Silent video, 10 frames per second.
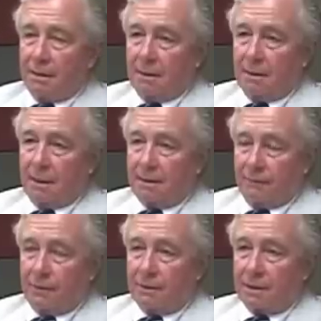That's
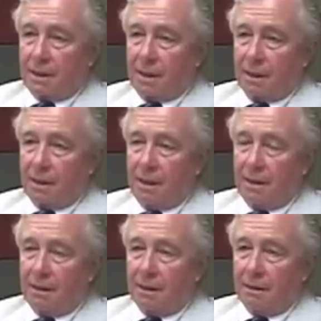the first thing.
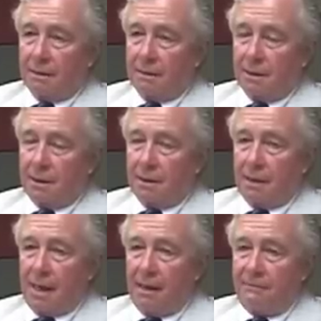And
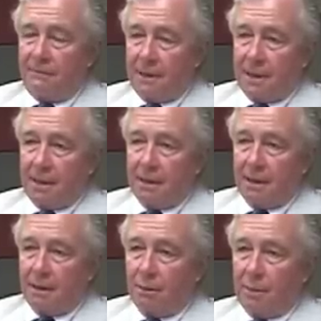I find
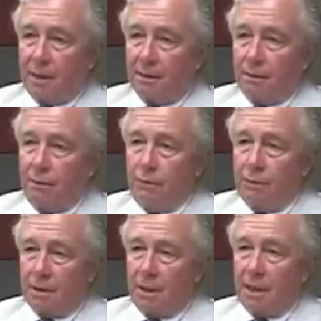that no matter who
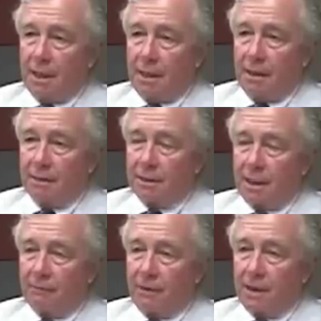the client is,
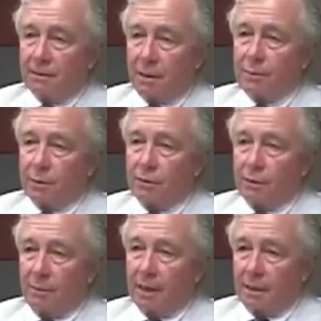I can find something
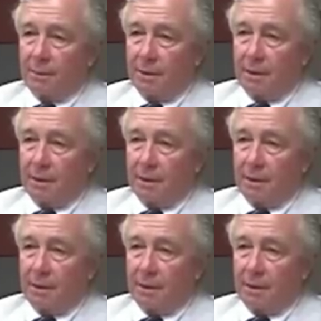good about it.